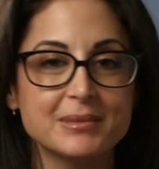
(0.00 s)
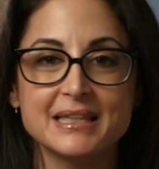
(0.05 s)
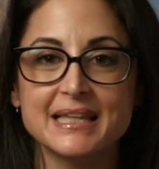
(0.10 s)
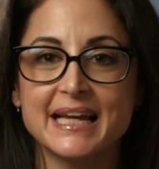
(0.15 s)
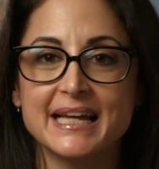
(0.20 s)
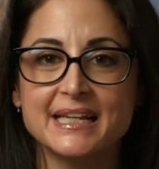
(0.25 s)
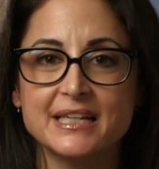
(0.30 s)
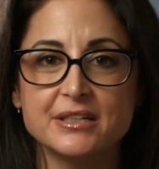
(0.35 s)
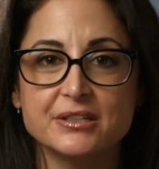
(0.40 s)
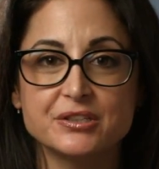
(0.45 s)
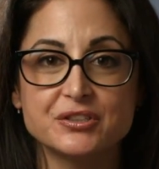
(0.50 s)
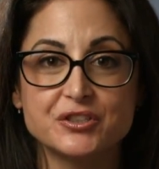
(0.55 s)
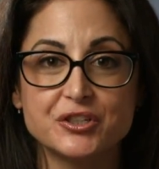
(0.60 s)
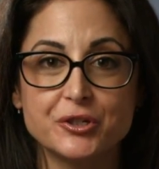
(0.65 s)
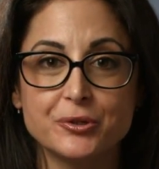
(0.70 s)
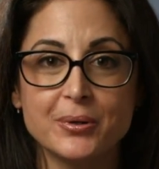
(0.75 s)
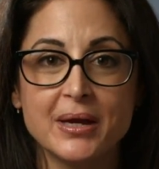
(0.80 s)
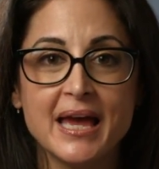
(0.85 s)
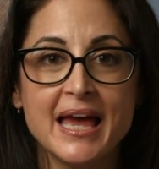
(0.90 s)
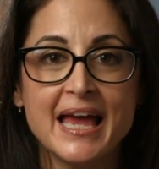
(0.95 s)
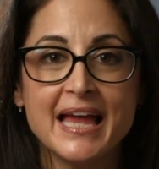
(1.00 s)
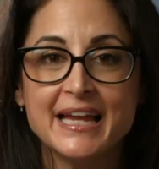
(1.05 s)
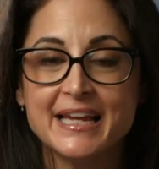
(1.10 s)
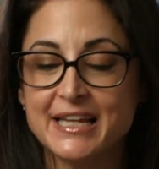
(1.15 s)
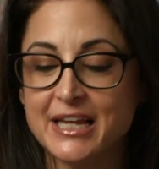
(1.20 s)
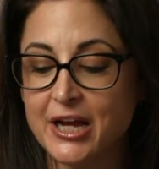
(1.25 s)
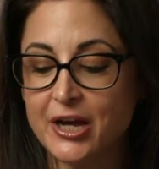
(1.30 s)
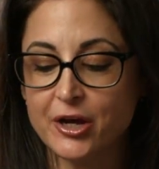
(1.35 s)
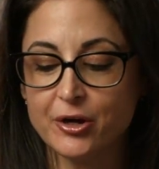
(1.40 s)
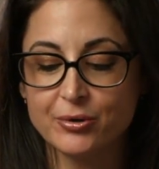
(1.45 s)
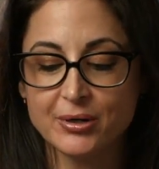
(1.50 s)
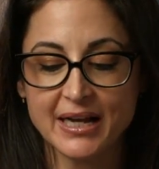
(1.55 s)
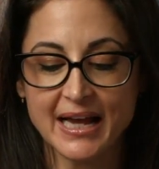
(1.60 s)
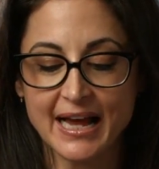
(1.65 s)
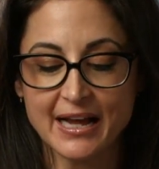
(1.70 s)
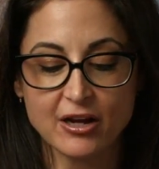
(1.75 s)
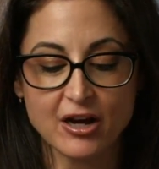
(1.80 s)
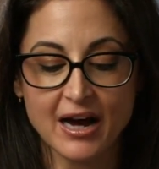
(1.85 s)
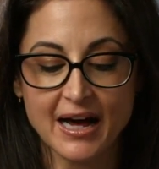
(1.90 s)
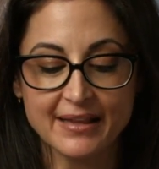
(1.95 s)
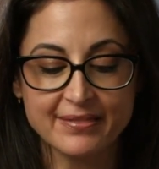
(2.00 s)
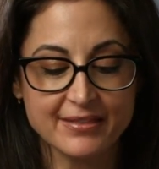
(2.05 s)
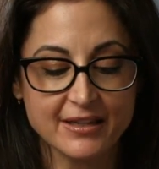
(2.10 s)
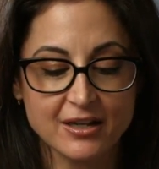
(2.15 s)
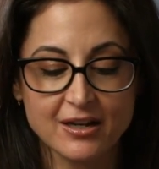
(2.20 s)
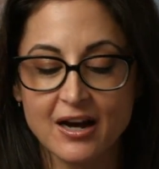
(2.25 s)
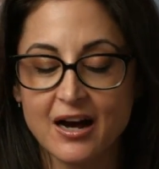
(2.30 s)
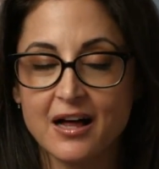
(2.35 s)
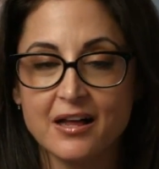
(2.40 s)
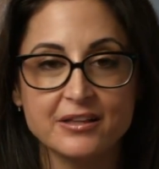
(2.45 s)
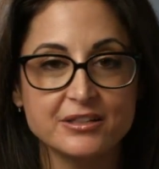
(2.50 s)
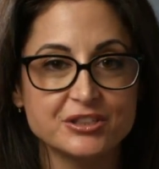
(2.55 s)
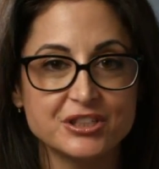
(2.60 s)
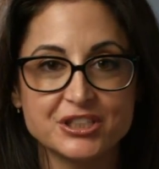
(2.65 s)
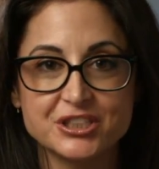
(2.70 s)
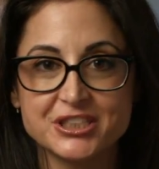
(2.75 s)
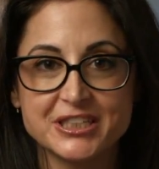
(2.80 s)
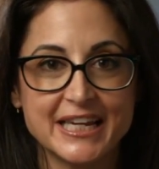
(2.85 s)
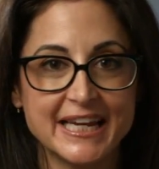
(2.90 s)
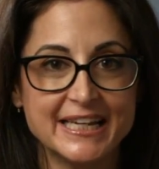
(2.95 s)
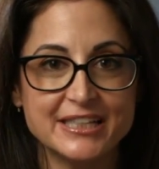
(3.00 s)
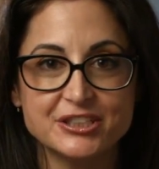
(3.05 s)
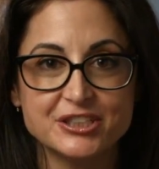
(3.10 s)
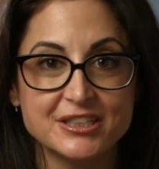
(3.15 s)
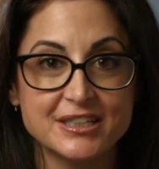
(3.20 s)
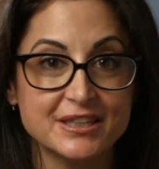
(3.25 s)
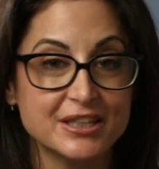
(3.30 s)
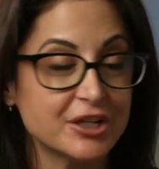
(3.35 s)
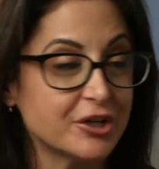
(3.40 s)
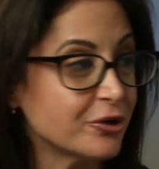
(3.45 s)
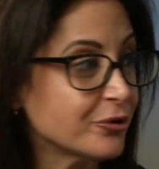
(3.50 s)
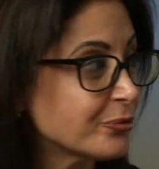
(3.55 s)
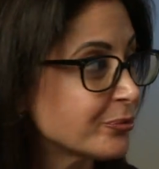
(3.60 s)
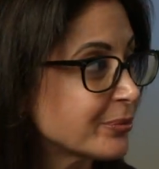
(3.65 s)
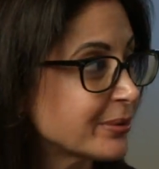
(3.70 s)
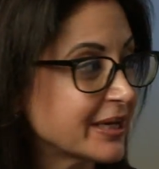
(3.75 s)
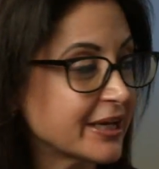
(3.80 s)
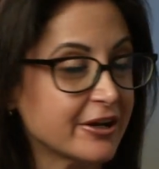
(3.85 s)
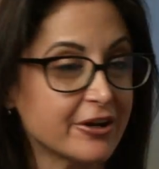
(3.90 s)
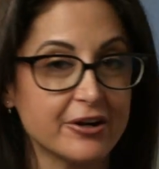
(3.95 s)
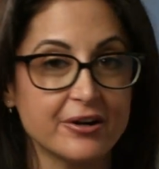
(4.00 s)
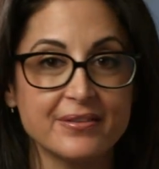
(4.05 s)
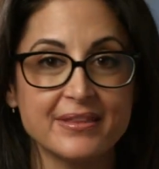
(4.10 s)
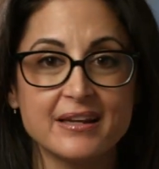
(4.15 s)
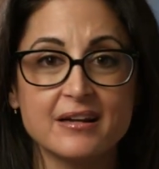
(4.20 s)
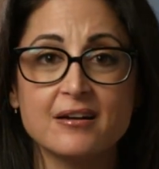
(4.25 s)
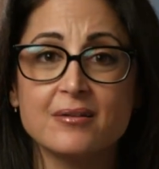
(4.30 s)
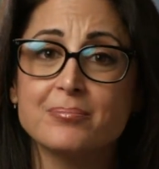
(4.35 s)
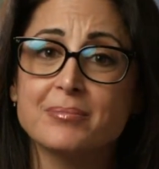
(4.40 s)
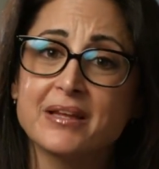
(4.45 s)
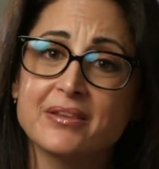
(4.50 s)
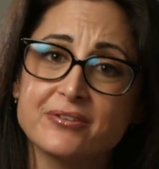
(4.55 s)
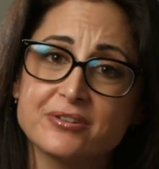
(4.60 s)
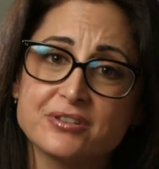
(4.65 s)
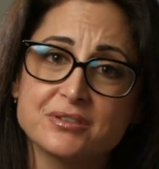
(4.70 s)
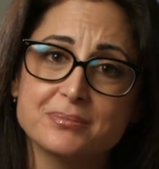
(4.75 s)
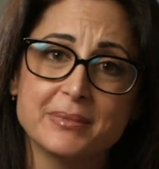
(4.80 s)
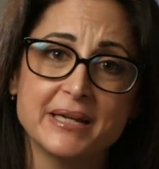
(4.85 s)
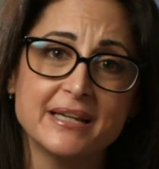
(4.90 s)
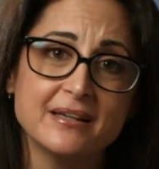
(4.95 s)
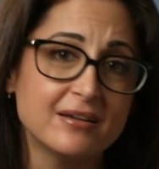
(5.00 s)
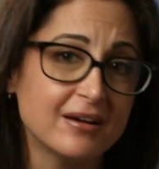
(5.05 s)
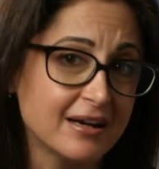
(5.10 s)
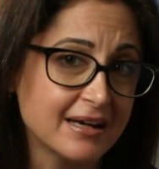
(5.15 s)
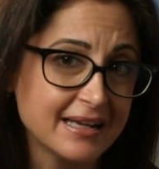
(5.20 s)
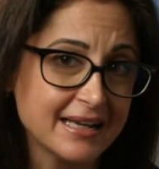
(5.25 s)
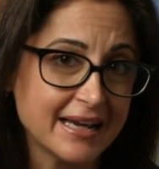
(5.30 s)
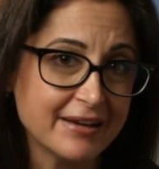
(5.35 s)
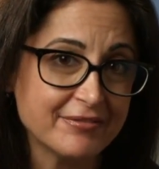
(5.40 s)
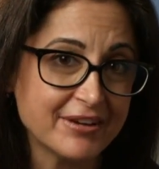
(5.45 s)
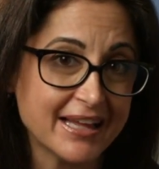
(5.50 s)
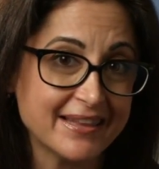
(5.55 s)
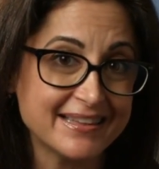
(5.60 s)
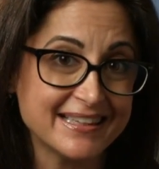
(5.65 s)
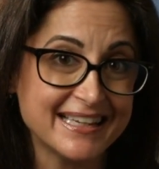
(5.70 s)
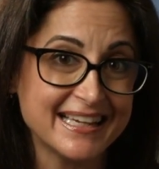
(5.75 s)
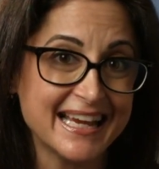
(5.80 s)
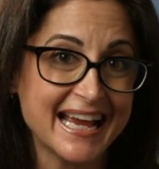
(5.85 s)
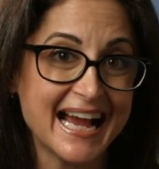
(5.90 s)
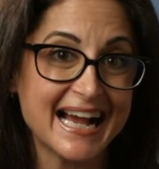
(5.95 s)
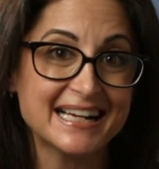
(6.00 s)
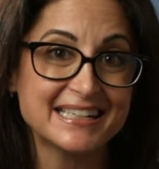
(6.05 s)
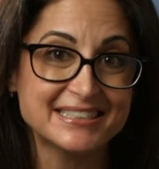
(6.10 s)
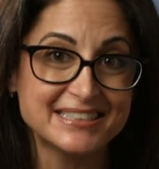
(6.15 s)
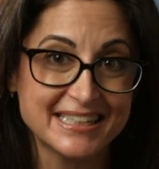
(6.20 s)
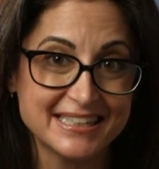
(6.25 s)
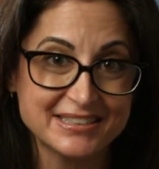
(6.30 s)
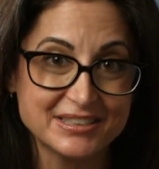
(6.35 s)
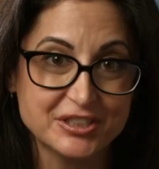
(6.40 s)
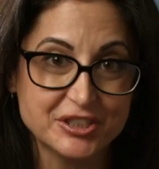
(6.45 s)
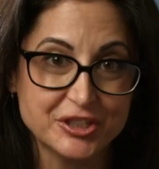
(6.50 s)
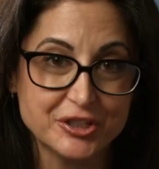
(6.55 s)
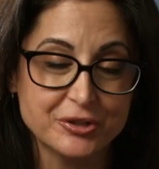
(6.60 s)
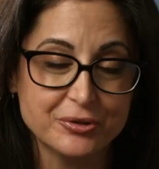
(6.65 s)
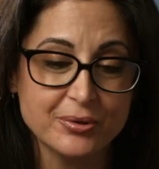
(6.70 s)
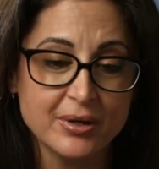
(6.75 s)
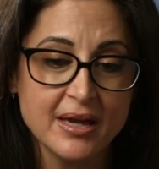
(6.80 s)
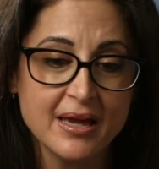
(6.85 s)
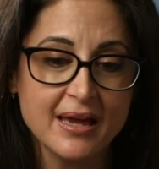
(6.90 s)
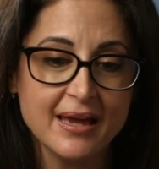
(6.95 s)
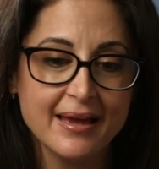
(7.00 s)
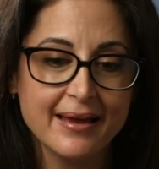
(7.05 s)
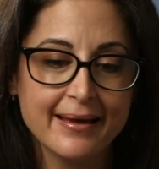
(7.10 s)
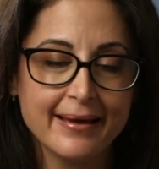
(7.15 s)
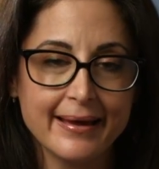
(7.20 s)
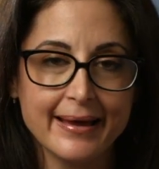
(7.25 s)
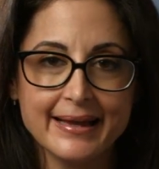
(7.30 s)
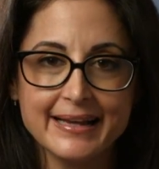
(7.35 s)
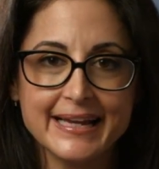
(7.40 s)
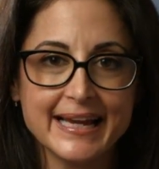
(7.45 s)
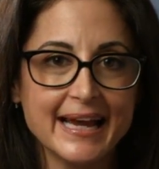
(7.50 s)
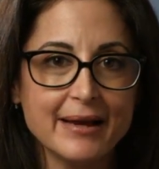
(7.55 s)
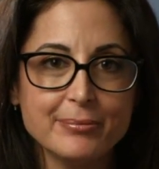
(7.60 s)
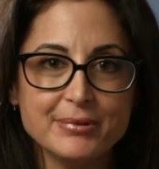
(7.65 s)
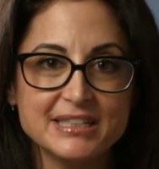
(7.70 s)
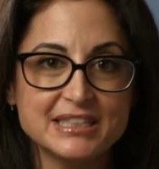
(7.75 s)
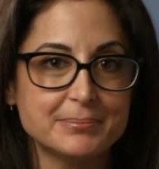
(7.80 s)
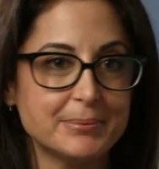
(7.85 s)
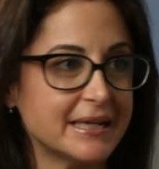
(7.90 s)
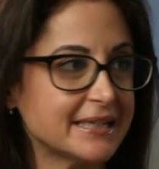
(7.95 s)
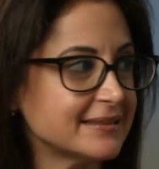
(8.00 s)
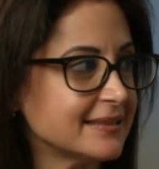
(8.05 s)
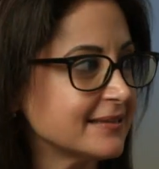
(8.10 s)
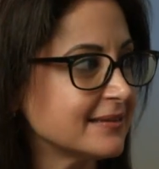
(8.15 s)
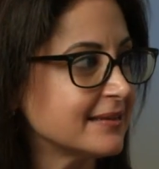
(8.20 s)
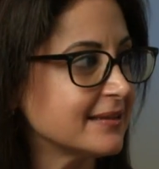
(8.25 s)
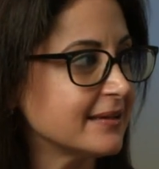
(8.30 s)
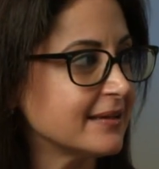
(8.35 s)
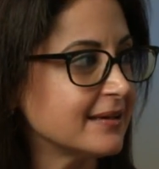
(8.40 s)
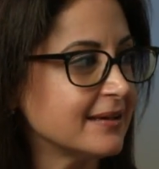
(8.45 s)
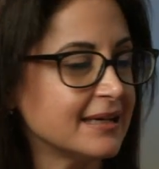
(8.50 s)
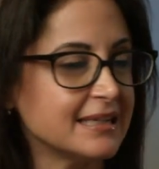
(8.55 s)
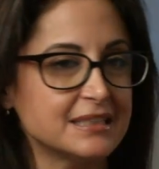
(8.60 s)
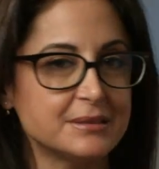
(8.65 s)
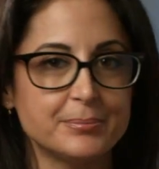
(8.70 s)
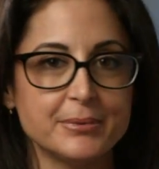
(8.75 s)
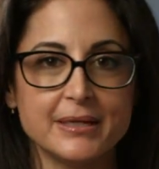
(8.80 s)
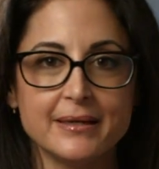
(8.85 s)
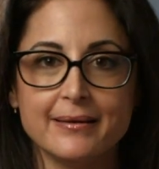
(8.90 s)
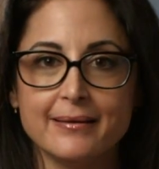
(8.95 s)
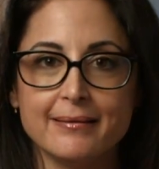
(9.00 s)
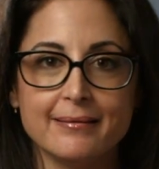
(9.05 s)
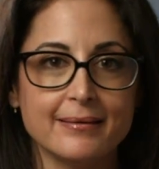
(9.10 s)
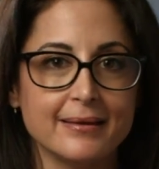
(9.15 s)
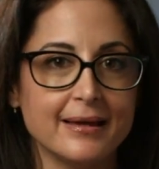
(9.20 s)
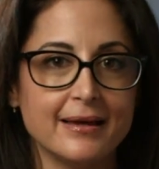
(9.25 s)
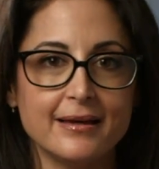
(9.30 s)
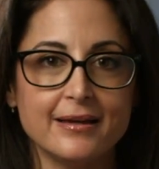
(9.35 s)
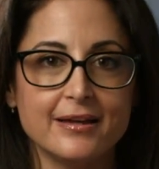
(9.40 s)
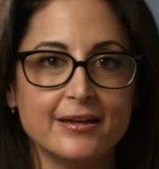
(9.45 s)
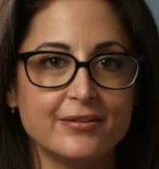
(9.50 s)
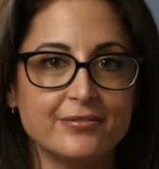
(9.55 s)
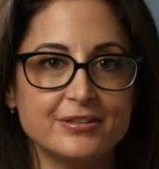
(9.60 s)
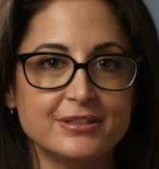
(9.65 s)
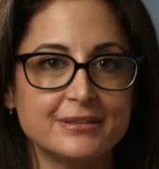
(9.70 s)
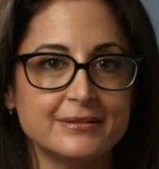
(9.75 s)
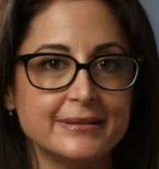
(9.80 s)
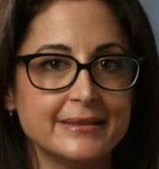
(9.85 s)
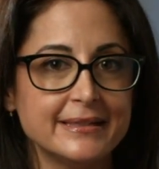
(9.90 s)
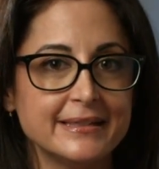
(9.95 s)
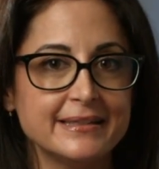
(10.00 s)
millennials who, got the college education and the career that our mothers may not have had the access to. And yet we expected the husband, love, and